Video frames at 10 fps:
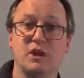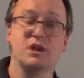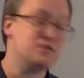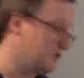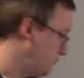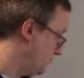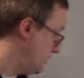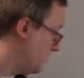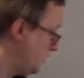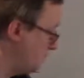So
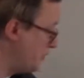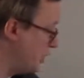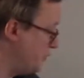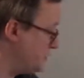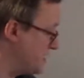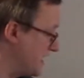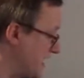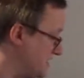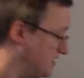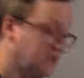
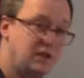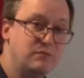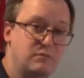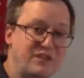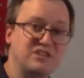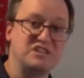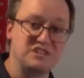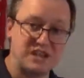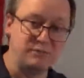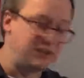homozygosity, having the
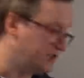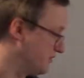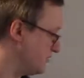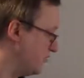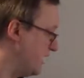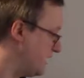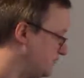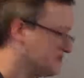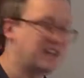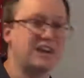same alleles, or
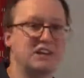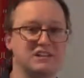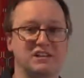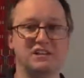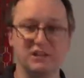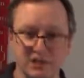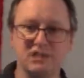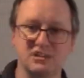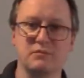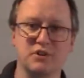heterozygosity,
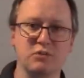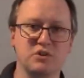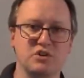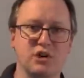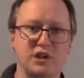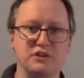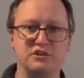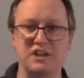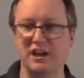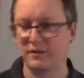is something we should all
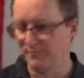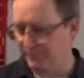understand.